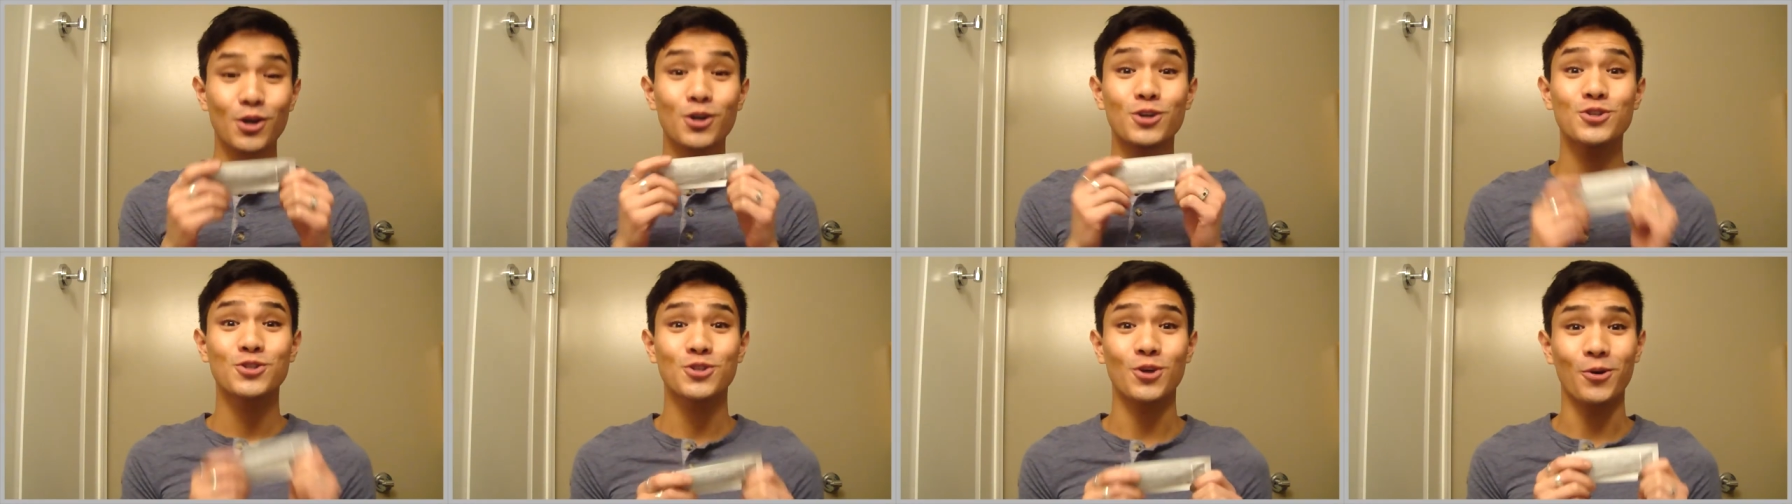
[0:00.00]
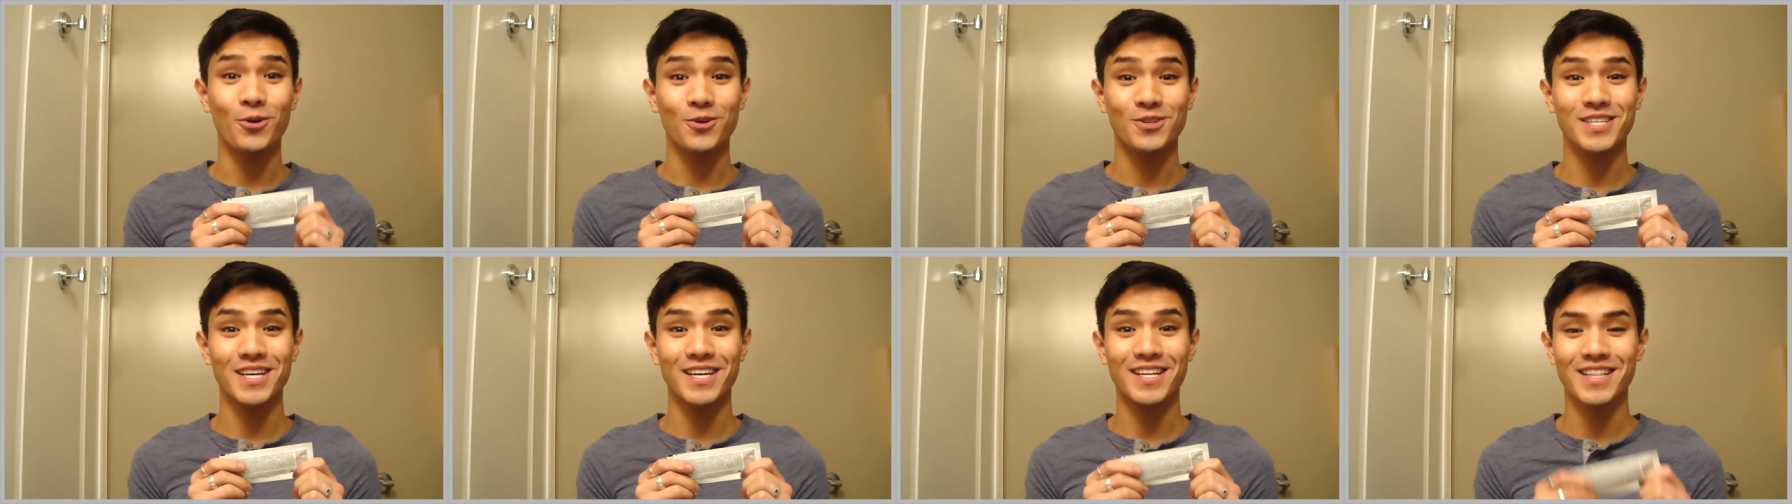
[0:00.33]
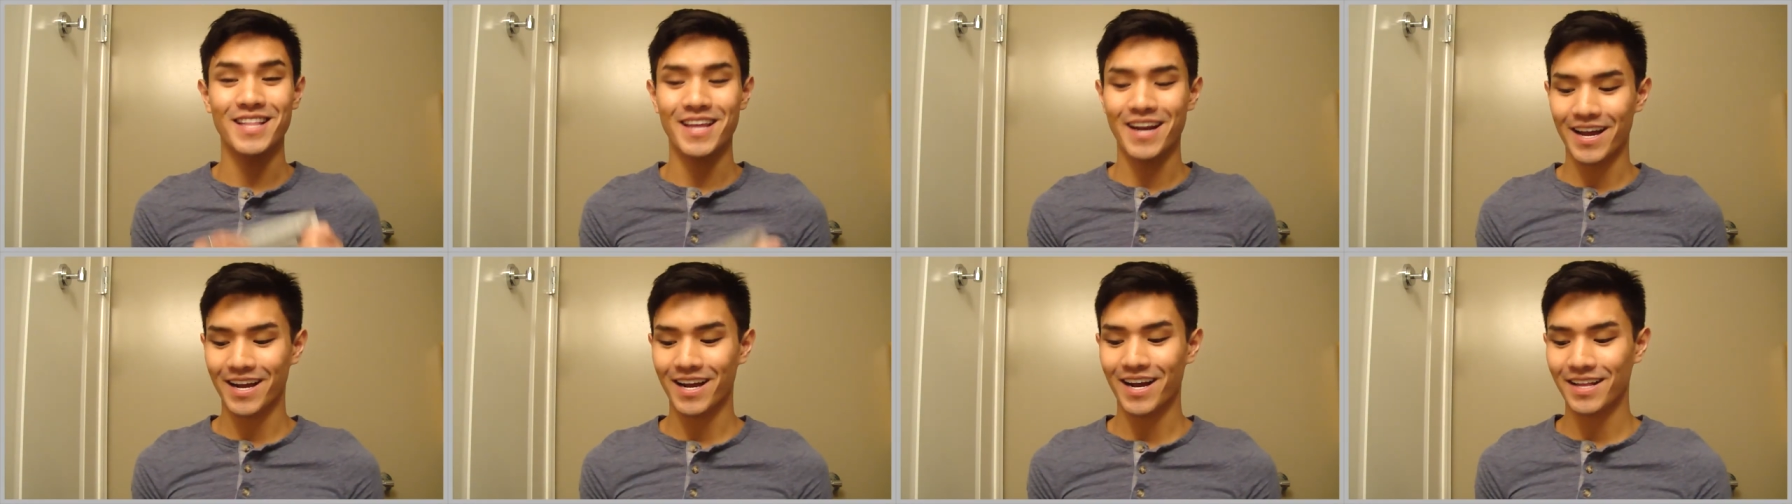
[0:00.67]
So excited
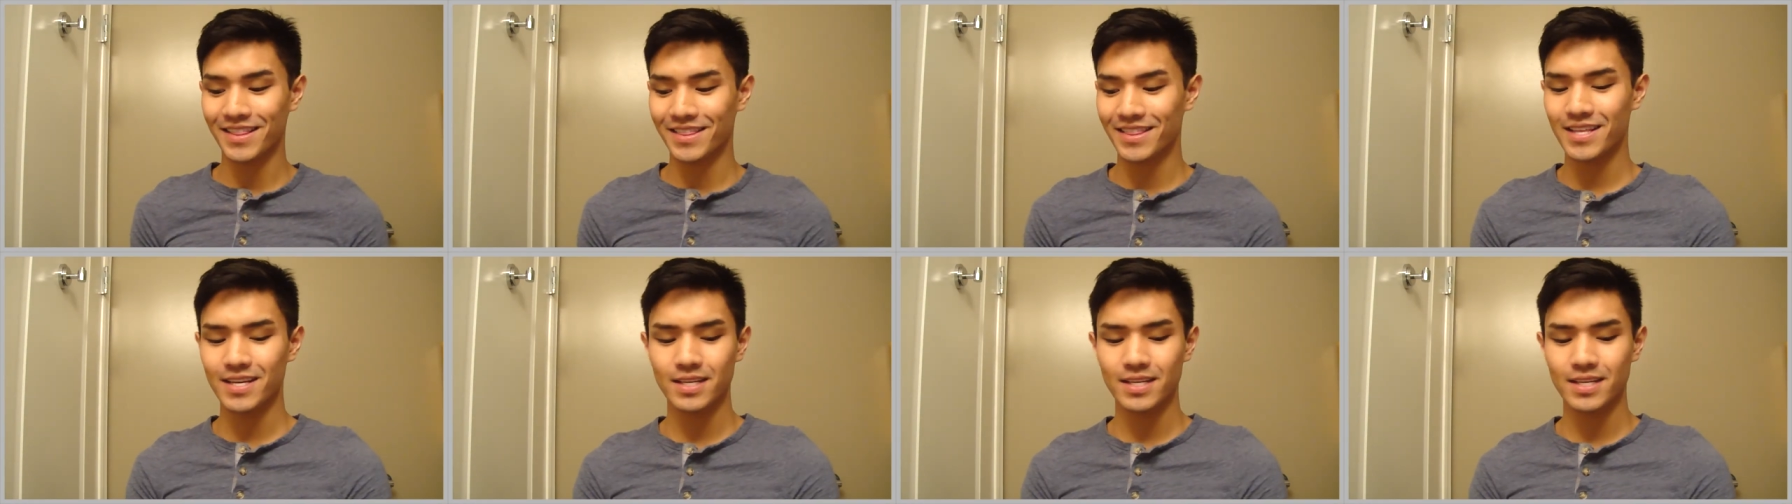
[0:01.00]
that I got